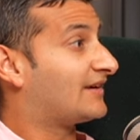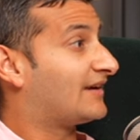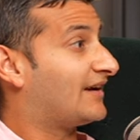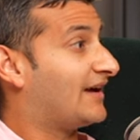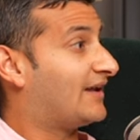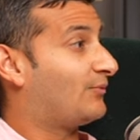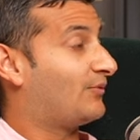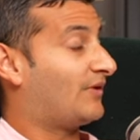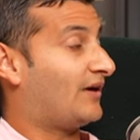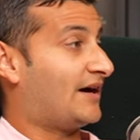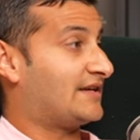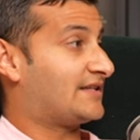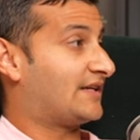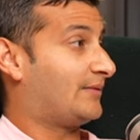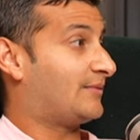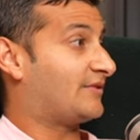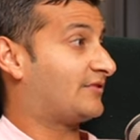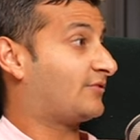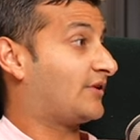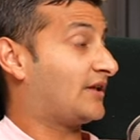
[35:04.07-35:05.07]
And I tell
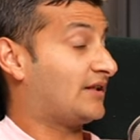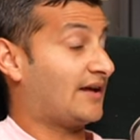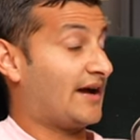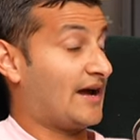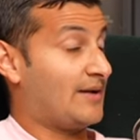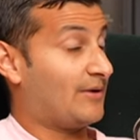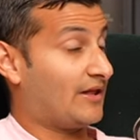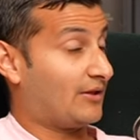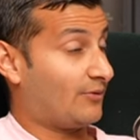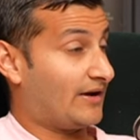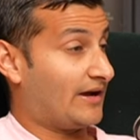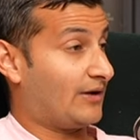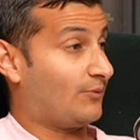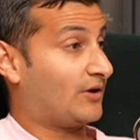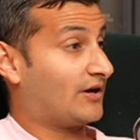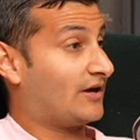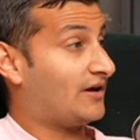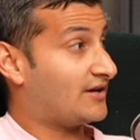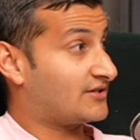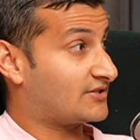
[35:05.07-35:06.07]
them, it's well, hey, by the way, we're
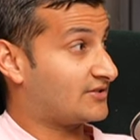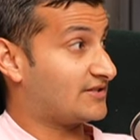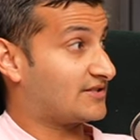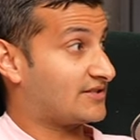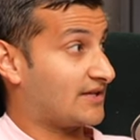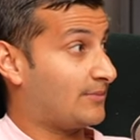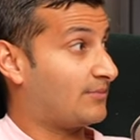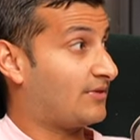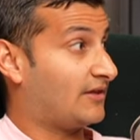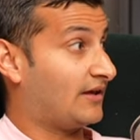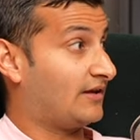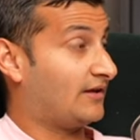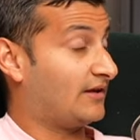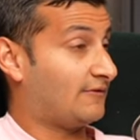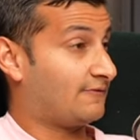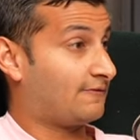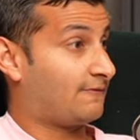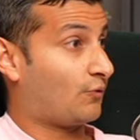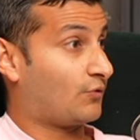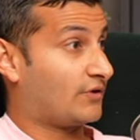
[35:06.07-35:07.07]
going to ask you the same thing
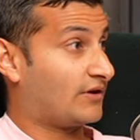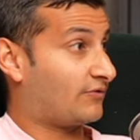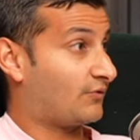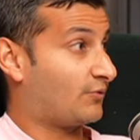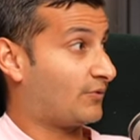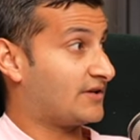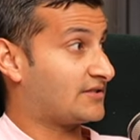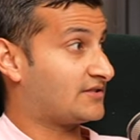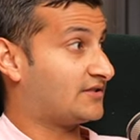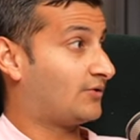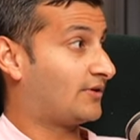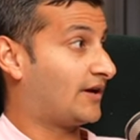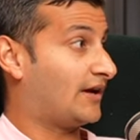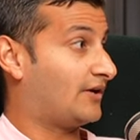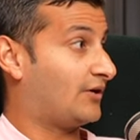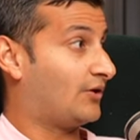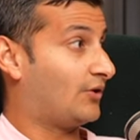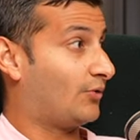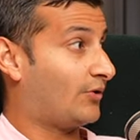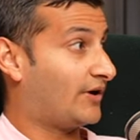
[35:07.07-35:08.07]
in four different ways. Don't
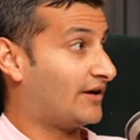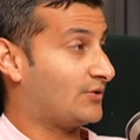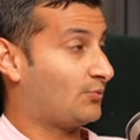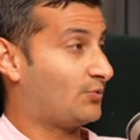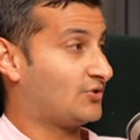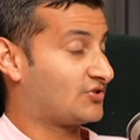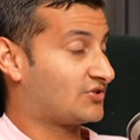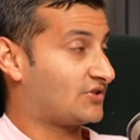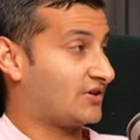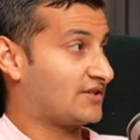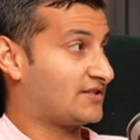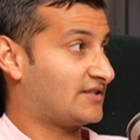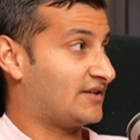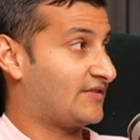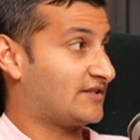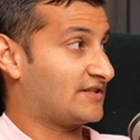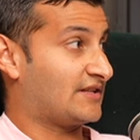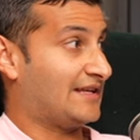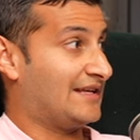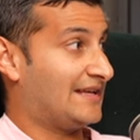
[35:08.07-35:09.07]
get annoyed. If we just got to see if
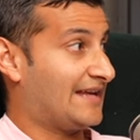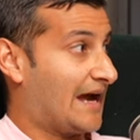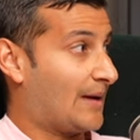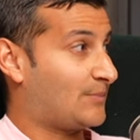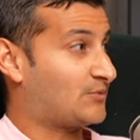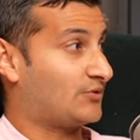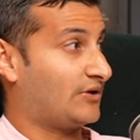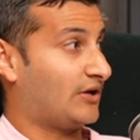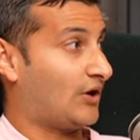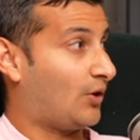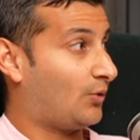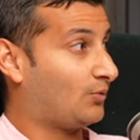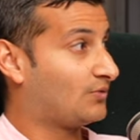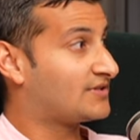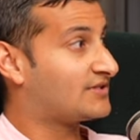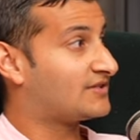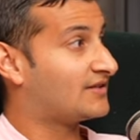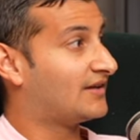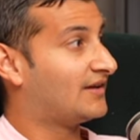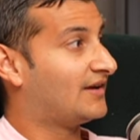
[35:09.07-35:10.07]
there's any gaps or any
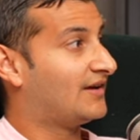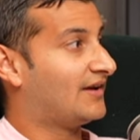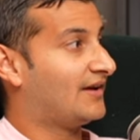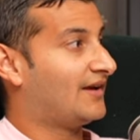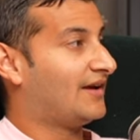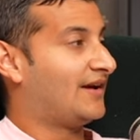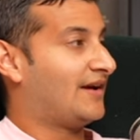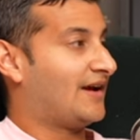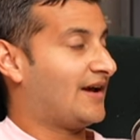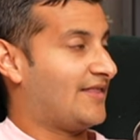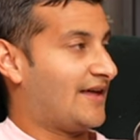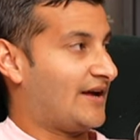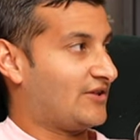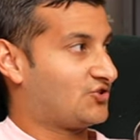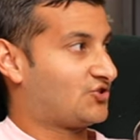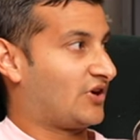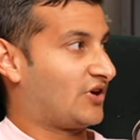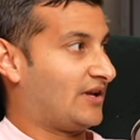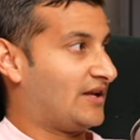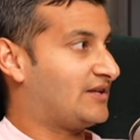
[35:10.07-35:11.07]
holes. And that
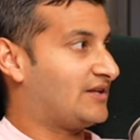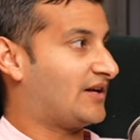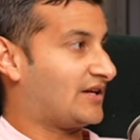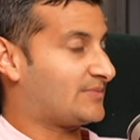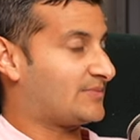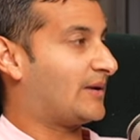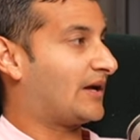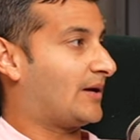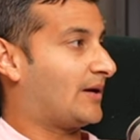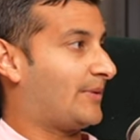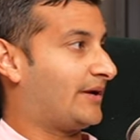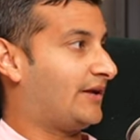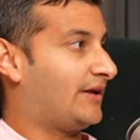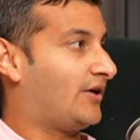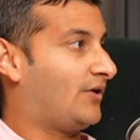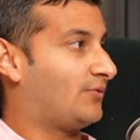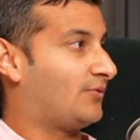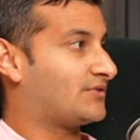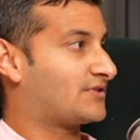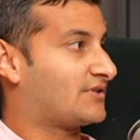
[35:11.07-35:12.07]
generally does pick up any
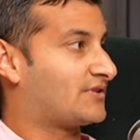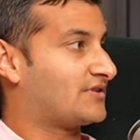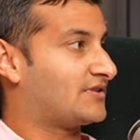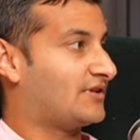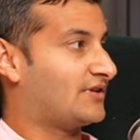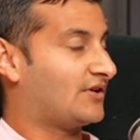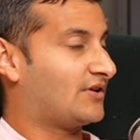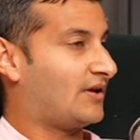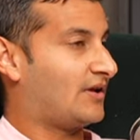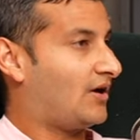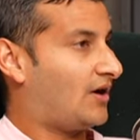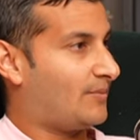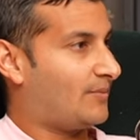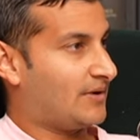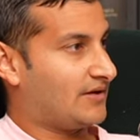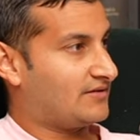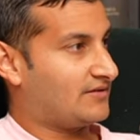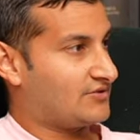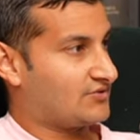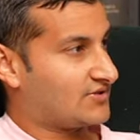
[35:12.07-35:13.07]
holes, because then you go, like, oh,
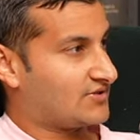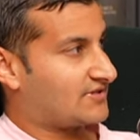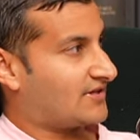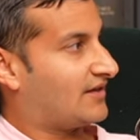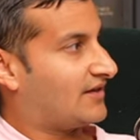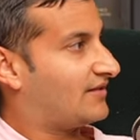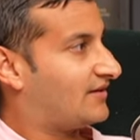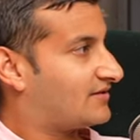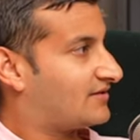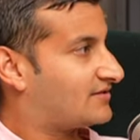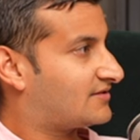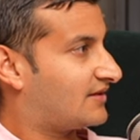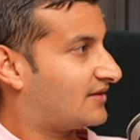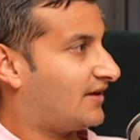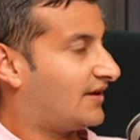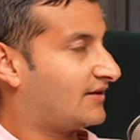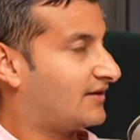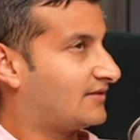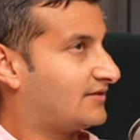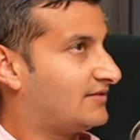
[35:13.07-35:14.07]
but didn't you say this? You're
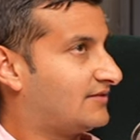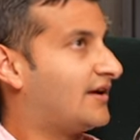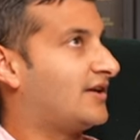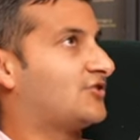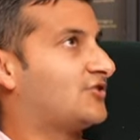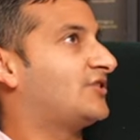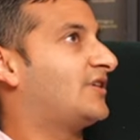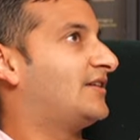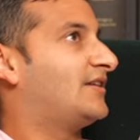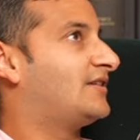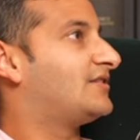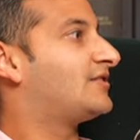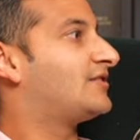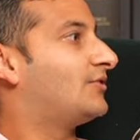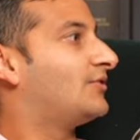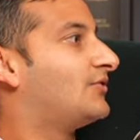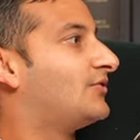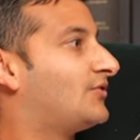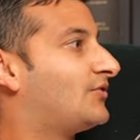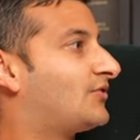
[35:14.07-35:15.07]
like, yeah, shit, I did too.